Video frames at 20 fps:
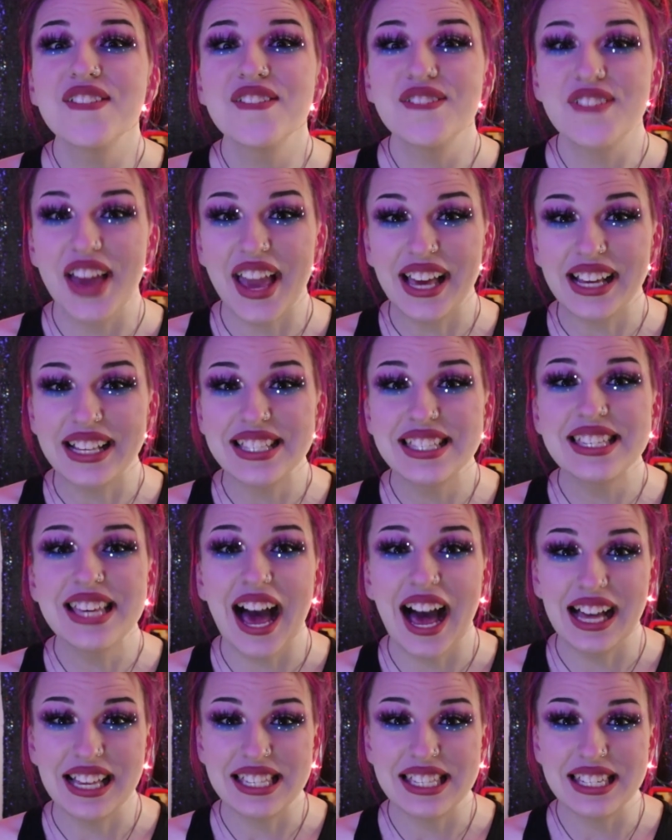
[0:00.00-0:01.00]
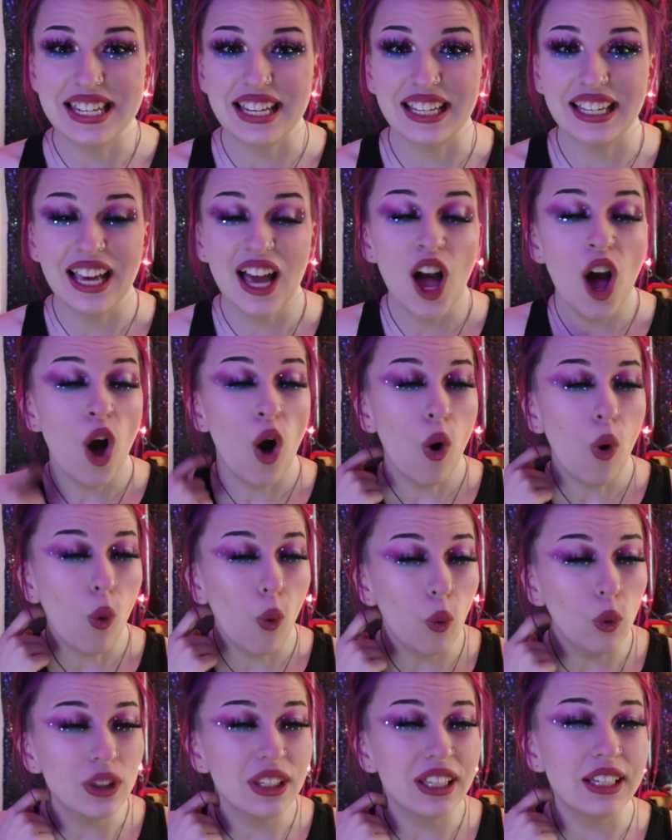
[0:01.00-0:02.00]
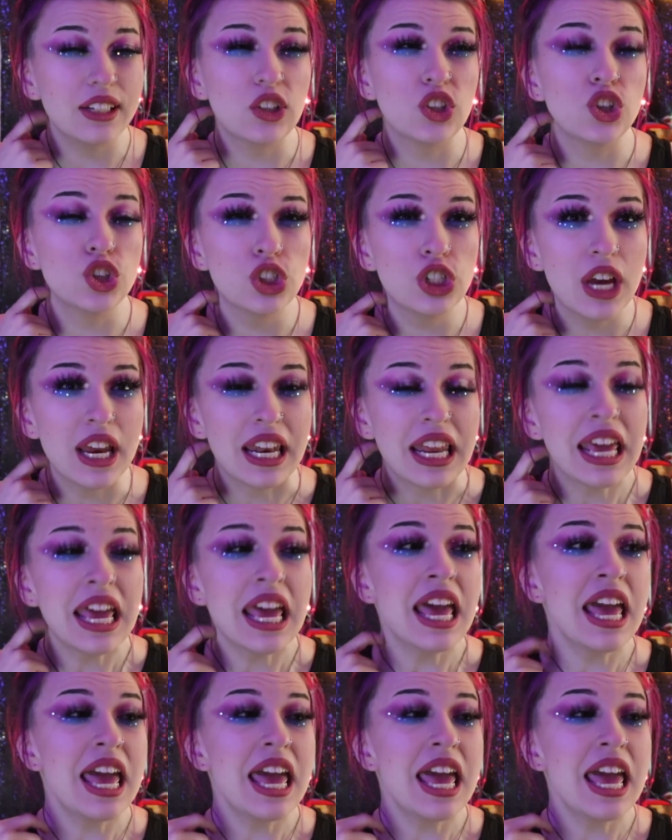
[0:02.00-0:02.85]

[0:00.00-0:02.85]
fantastic. Holy shit.